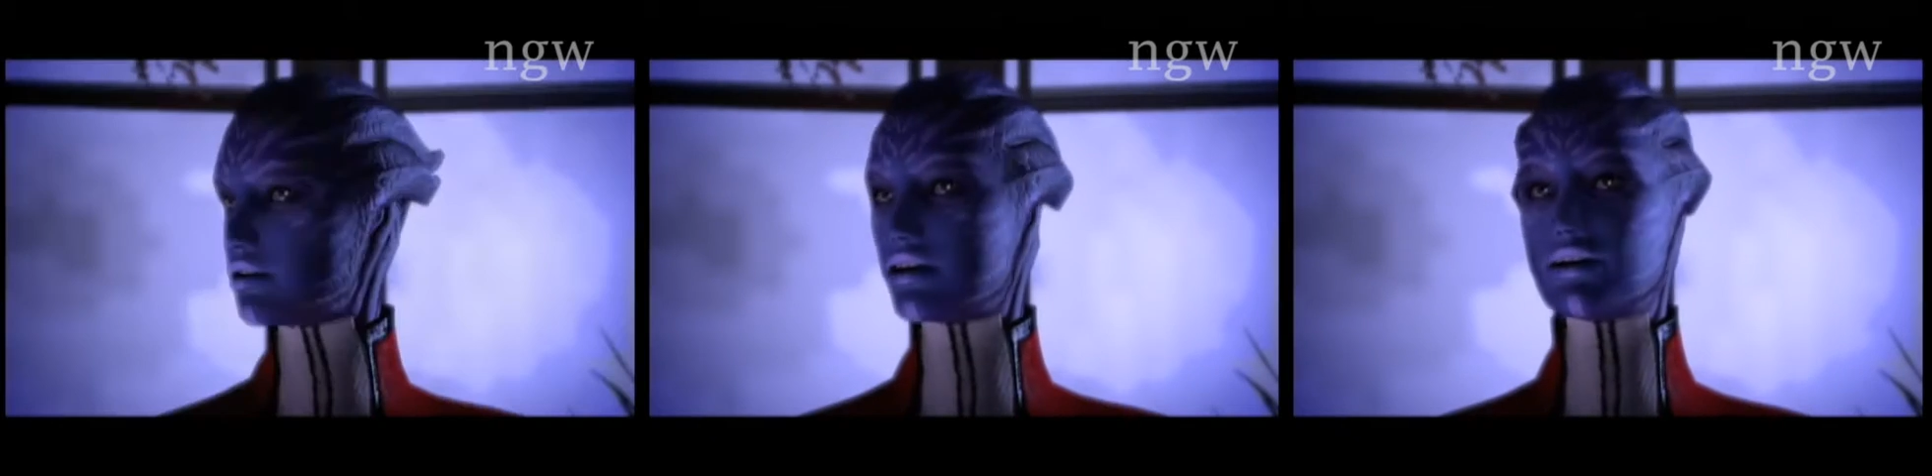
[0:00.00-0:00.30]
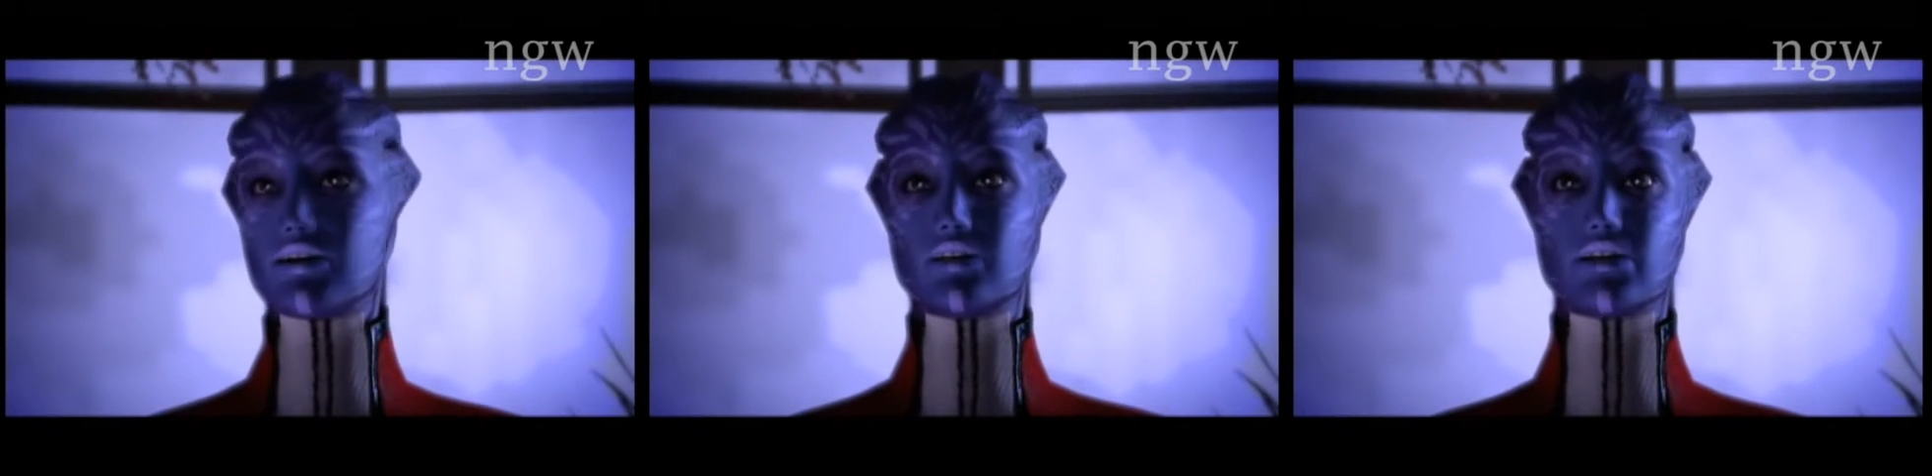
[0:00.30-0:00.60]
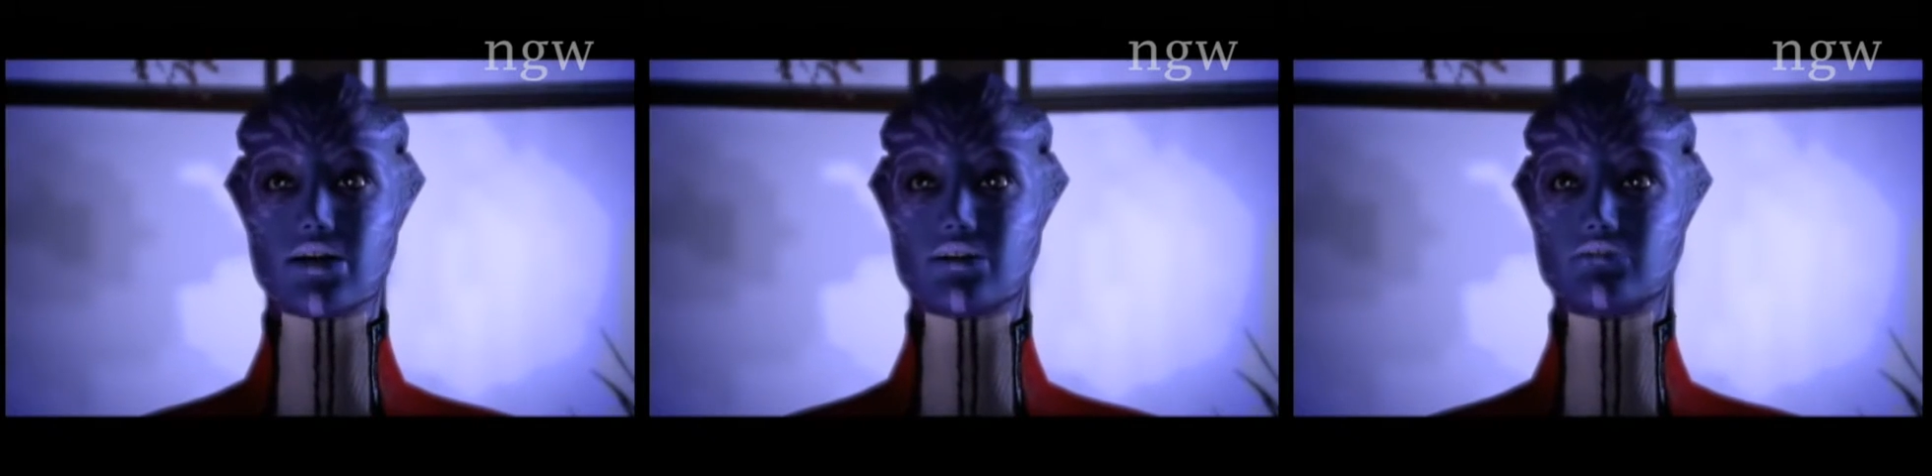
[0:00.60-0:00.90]
The
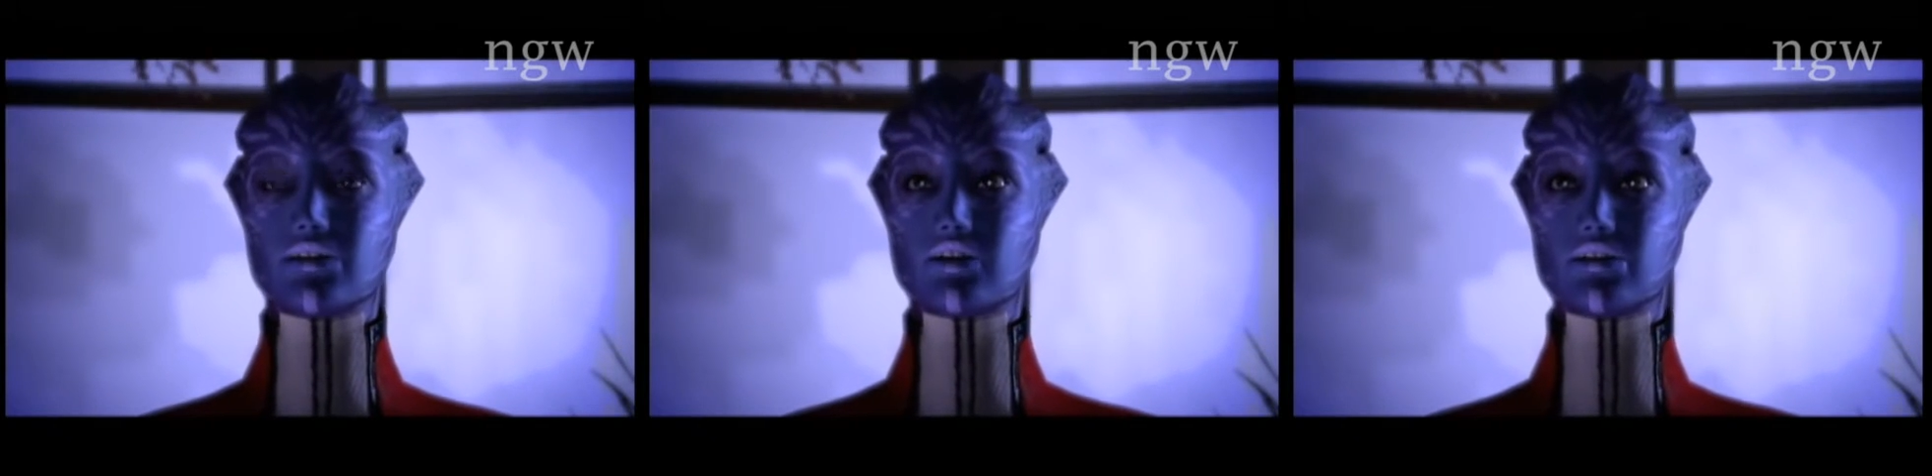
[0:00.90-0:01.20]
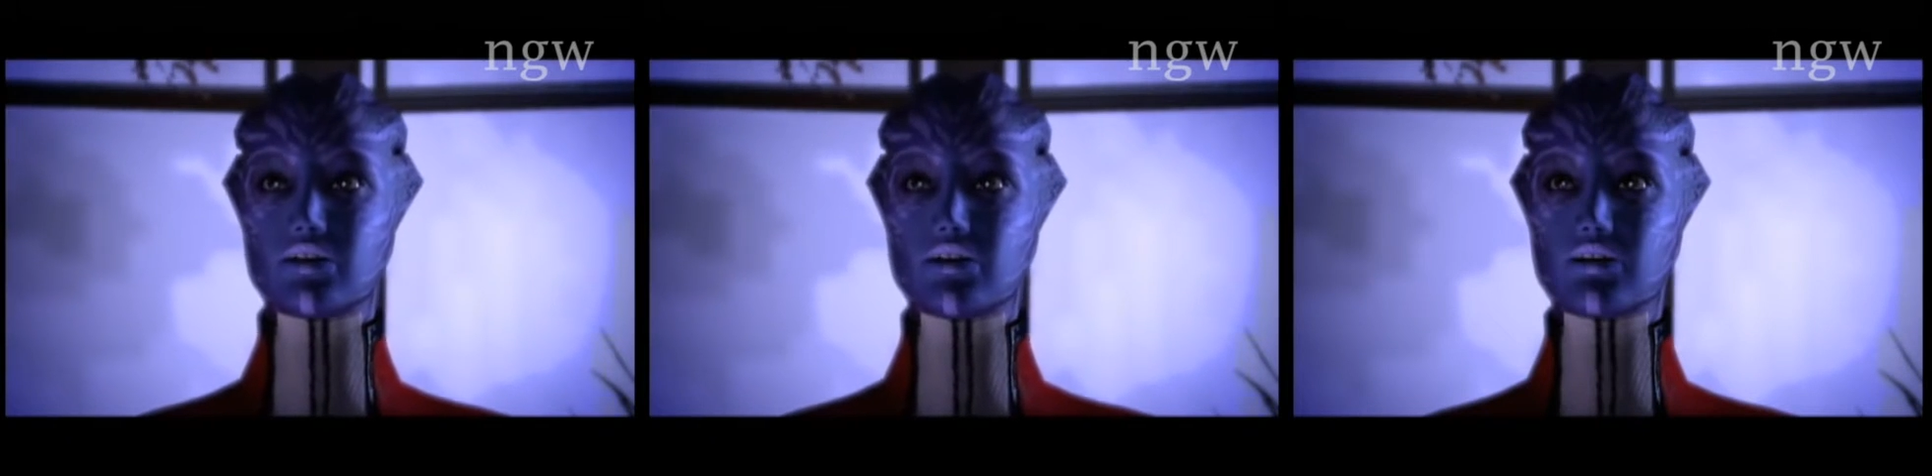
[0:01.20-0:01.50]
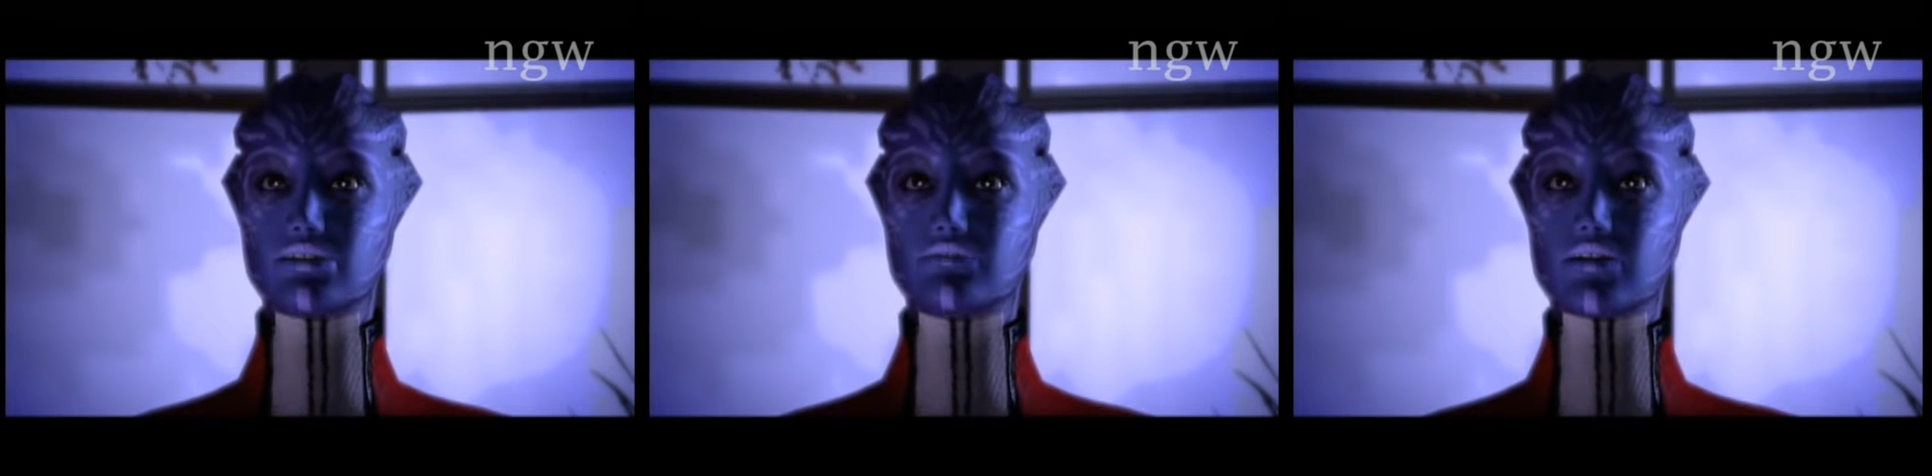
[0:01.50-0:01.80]
Council has found no
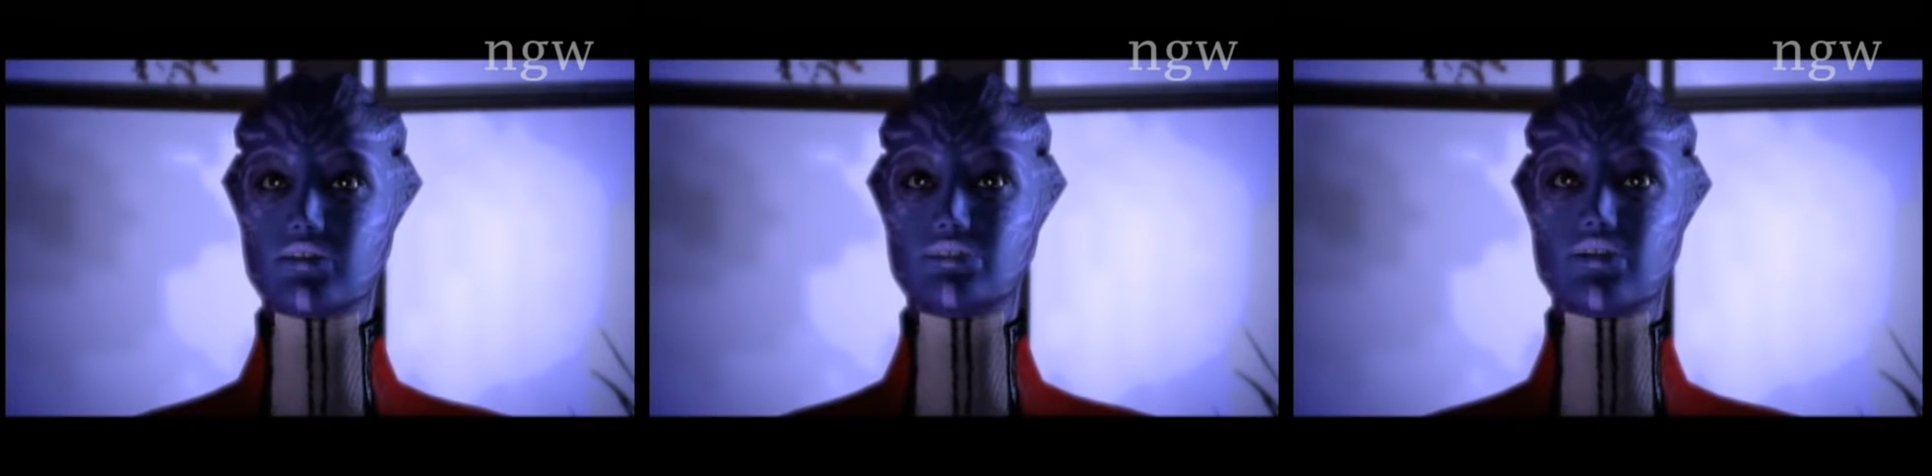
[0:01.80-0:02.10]
evidence